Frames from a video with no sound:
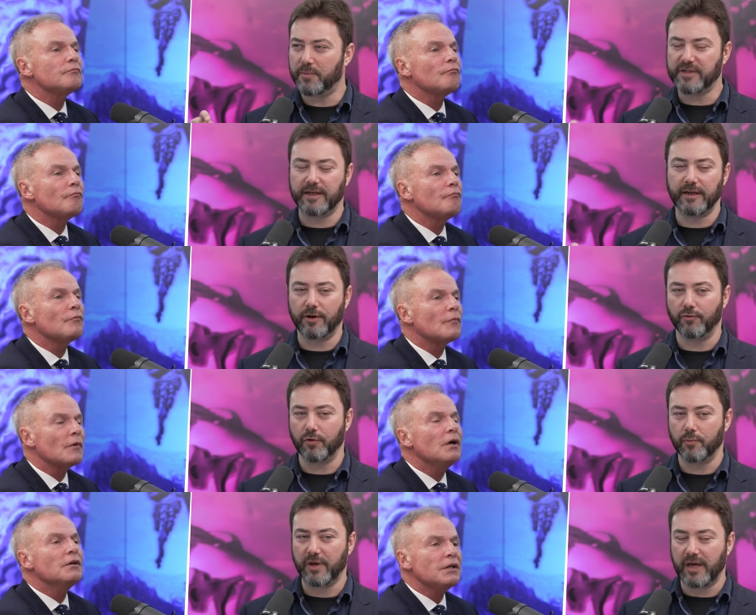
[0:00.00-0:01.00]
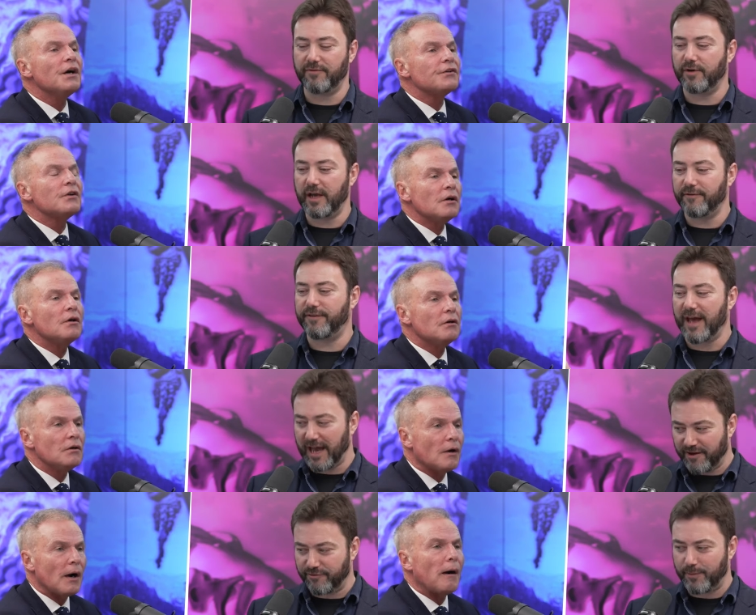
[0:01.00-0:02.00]
Speaker 1: a particular group, even yes. if there
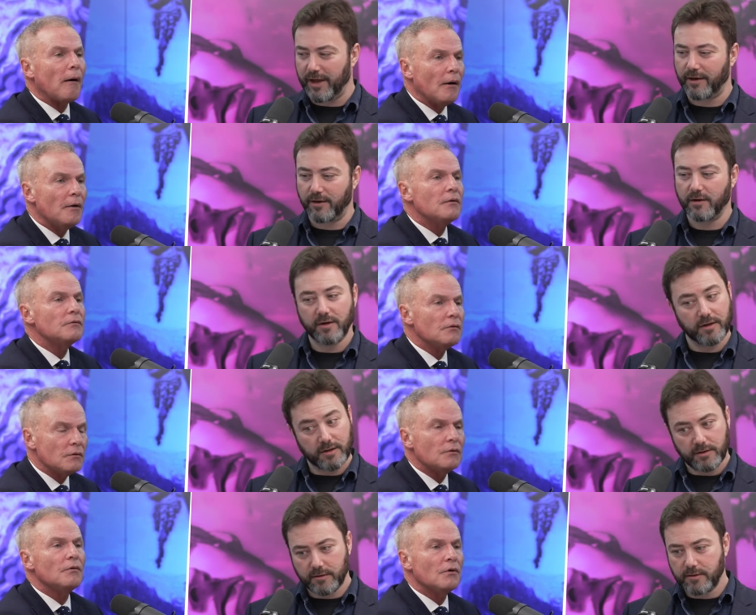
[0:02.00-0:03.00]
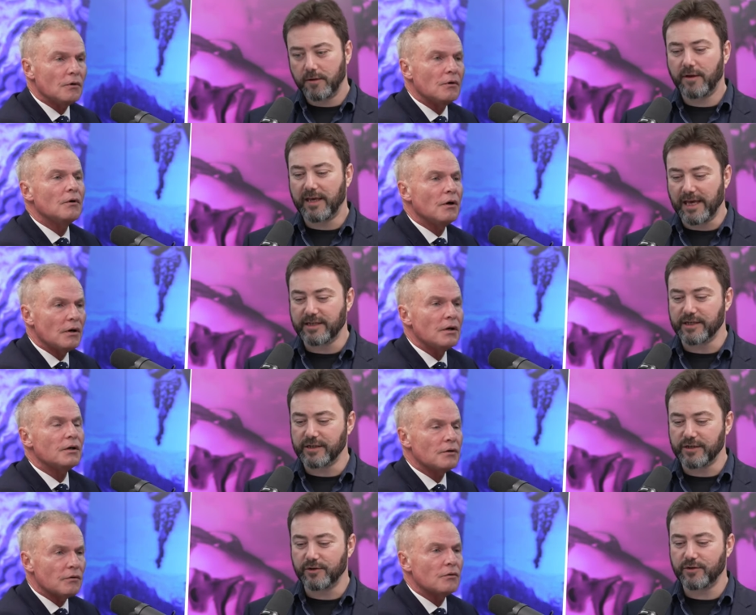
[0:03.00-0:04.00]
have been cases
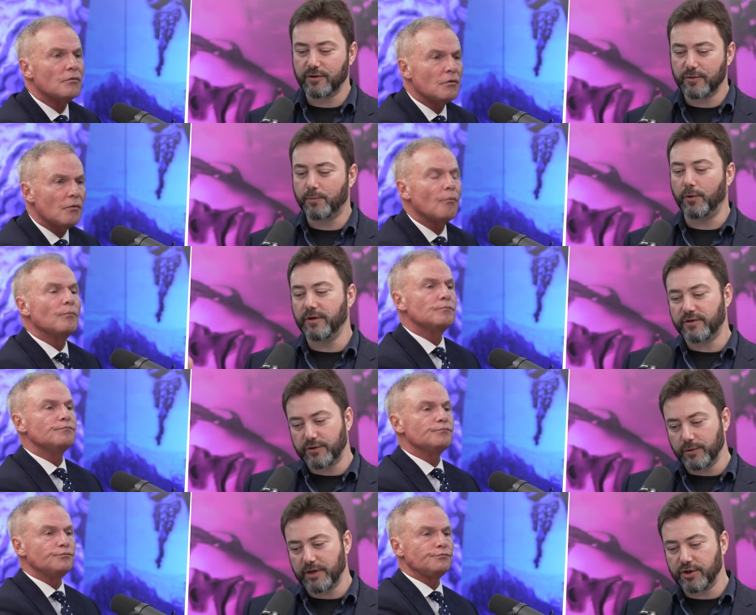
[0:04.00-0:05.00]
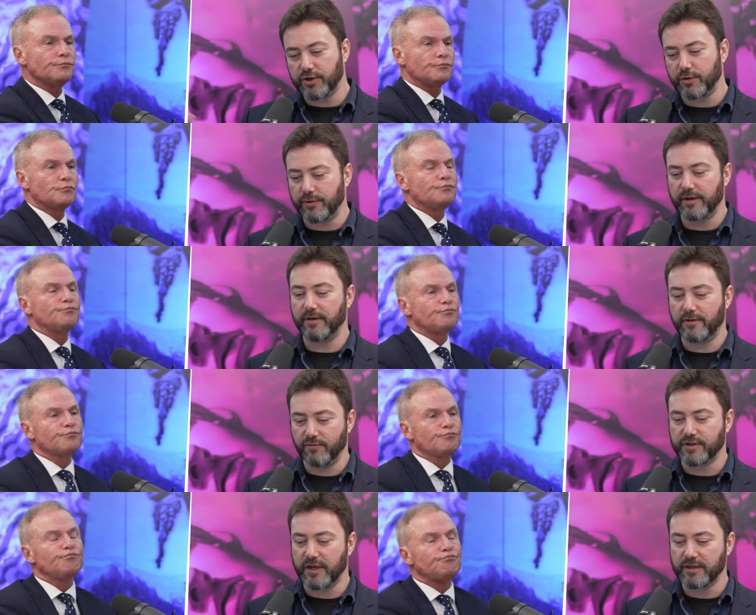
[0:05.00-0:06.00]
that point to an issue that
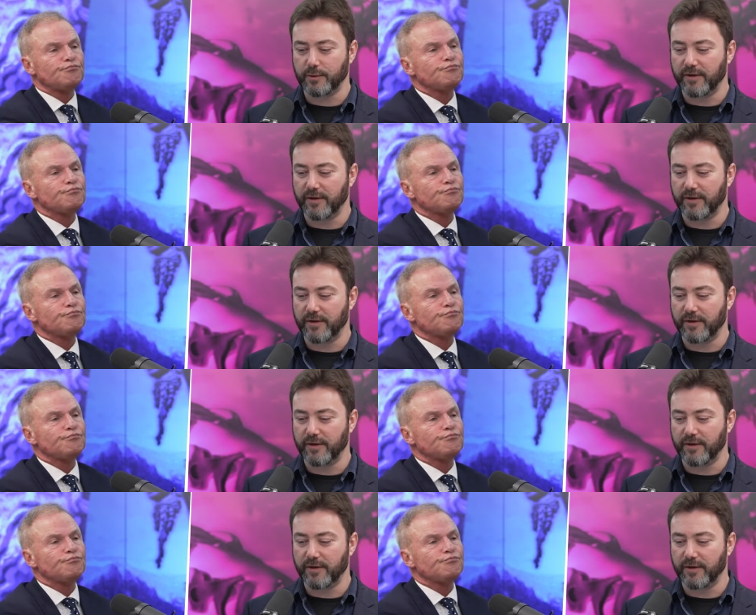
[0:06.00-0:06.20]
resides